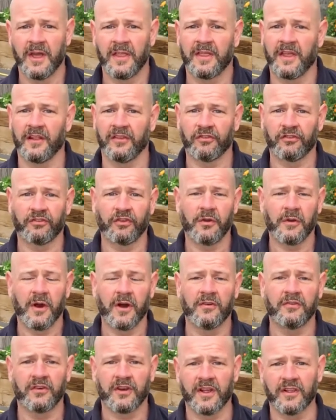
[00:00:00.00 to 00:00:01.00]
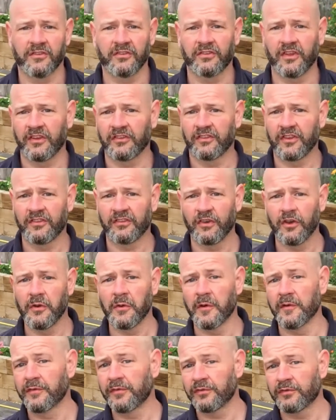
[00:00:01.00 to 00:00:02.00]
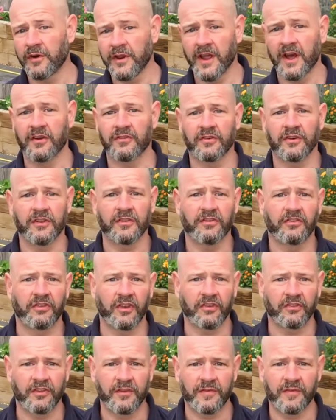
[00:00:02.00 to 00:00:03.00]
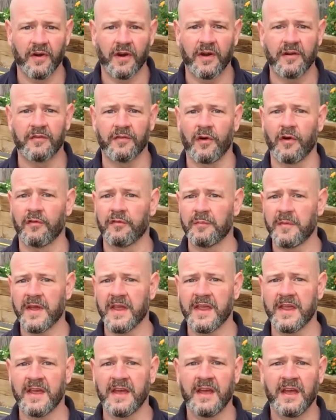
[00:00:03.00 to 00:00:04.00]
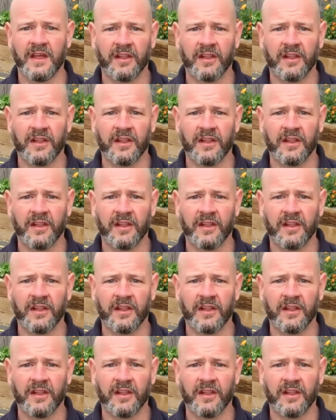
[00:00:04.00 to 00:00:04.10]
That's 262 or 365 of me